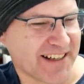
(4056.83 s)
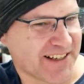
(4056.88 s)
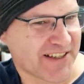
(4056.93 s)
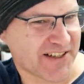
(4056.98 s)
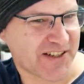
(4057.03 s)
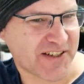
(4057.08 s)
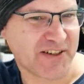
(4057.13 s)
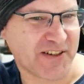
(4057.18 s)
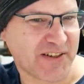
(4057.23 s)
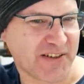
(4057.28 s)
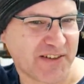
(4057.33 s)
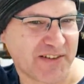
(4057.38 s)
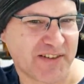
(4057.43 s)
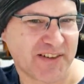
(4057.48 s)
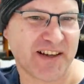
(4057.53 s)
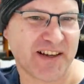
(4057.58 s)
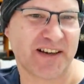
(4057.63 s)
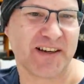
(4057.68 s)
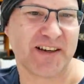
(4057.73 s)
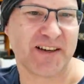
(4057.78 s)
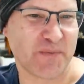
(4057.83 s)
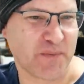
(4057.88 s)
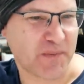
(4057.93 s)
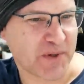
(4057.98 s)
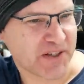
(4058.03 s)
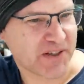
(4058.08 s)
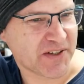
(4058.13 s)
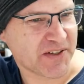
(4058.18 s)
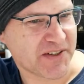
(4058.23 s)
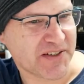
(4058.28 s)
So, uh,
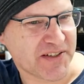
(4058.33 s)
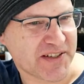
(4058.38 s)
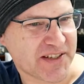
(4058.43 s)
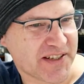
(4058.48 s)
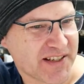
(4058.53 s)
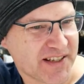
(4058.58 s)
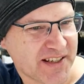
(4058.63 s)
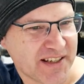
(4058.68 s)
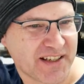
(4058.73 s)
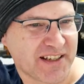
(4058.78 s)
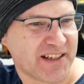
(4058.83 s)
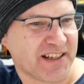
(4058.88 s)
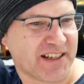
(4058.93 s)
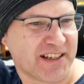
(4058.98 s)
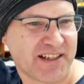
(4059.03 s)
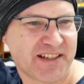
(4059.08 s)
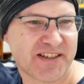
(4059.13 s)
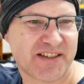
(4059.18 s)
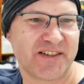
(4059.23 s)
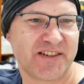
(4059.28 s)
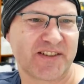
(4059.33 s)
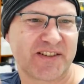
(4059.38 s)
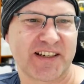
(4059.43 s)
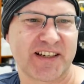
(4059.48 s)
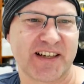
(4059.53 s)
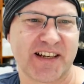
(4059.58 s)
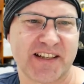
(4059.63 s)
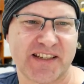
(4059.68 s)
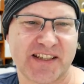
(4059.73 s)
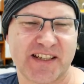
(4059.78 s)
because Seon
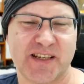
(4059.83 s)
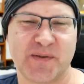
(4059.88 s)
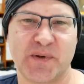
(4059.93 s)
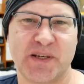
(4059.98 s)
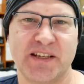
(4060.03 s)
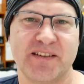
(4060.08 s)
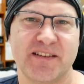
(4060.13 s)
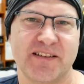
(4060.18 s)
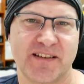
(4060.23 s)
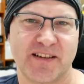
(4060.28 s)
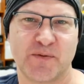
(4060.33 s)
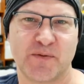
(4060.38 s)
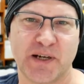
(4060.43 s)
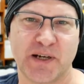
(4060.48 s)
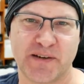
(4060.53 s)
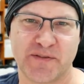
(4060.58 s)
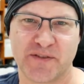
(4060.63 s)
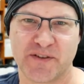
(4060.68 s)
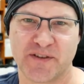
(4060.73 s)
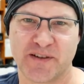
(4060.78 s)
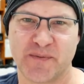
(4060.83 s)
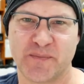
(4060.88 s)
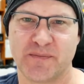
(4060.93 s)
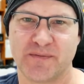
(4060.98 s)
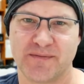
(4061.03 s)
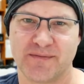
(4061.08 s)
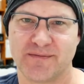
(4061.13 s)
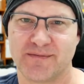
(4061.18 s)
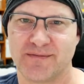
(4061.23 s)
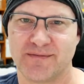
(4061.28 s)
can't see me, I'll wave to him.
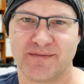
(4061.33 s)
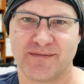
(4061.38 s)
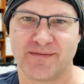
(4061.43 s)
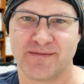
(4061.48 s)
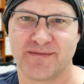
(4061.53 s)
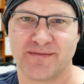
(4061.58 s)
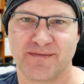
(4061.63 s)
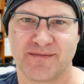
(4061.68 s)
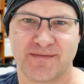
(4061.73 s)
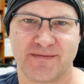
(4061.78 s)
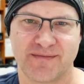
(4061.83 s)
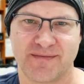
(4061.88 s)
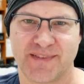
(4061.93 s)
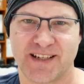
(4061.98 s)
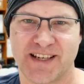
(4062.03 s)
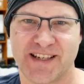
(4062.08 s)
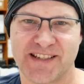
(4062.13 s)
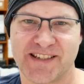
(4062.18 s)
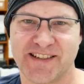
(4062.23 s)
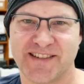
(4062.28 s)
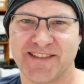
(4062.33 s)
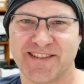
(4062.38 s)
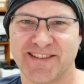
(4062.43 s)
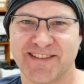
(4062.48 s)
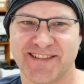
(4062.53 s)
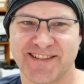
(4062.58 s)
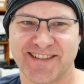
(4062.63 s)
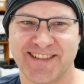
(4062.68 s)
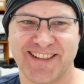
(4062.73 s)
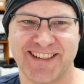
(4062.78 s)
Hey Seon.